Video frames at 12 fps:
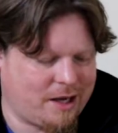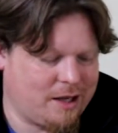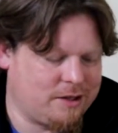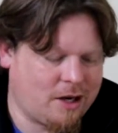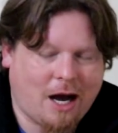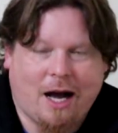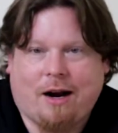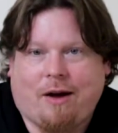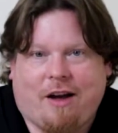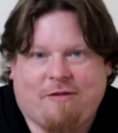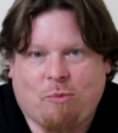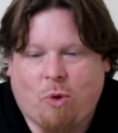it gets hot,
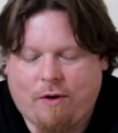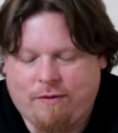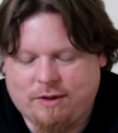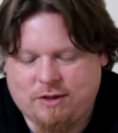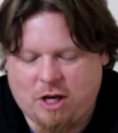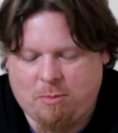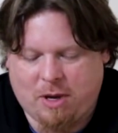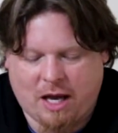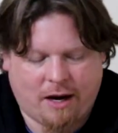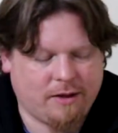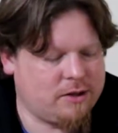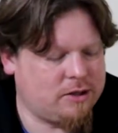I'll have more of it seeping
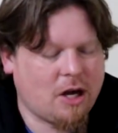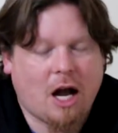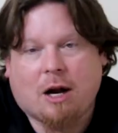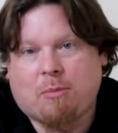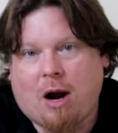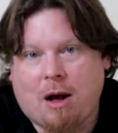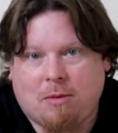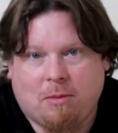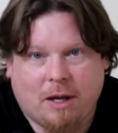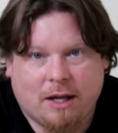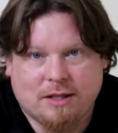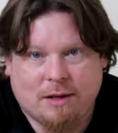out of the stock
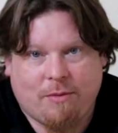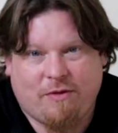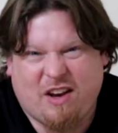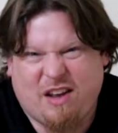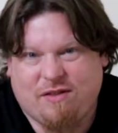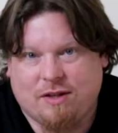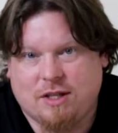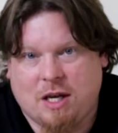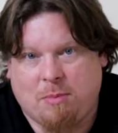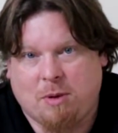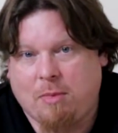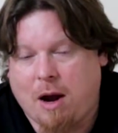probably, and some of it even
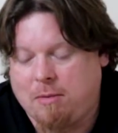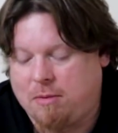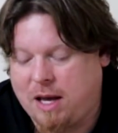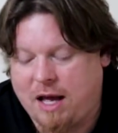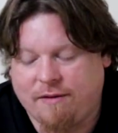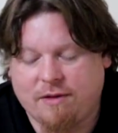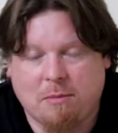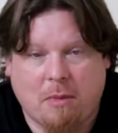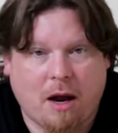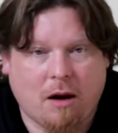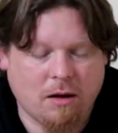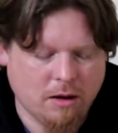seeping probably out of the
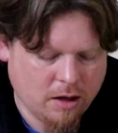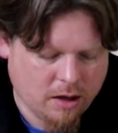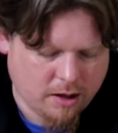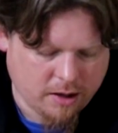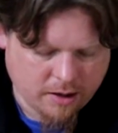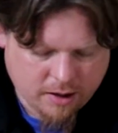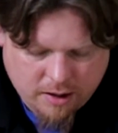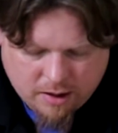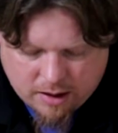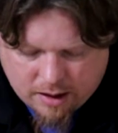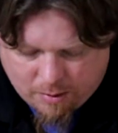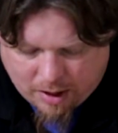metal.
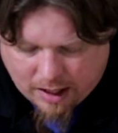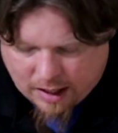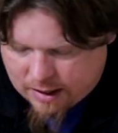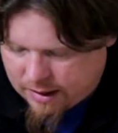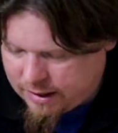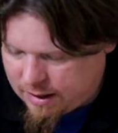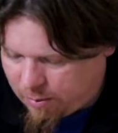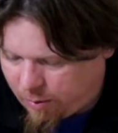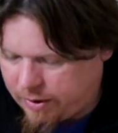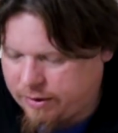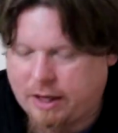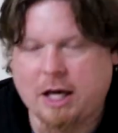Anyway, I got it cleaned up
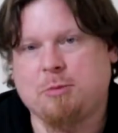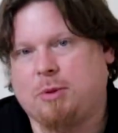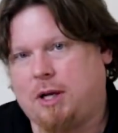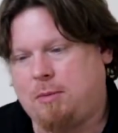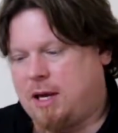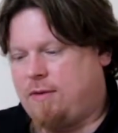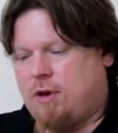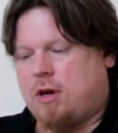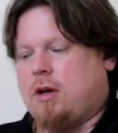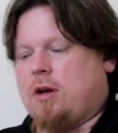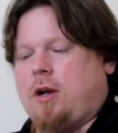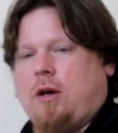real nice, but let me give you a
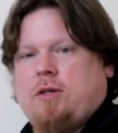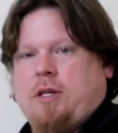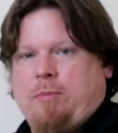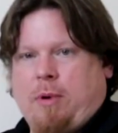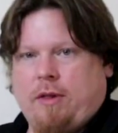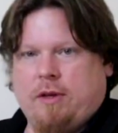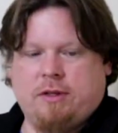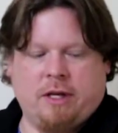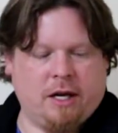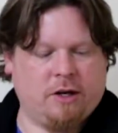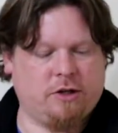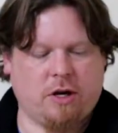good close-up on this
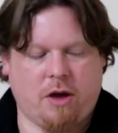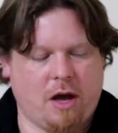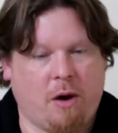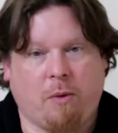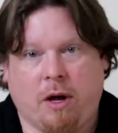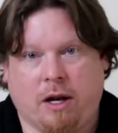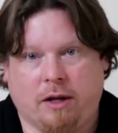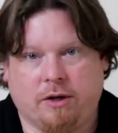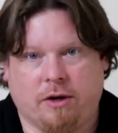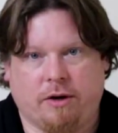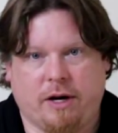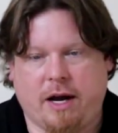thing and show you how well it
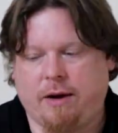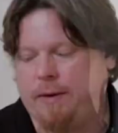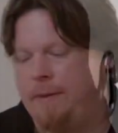turned out.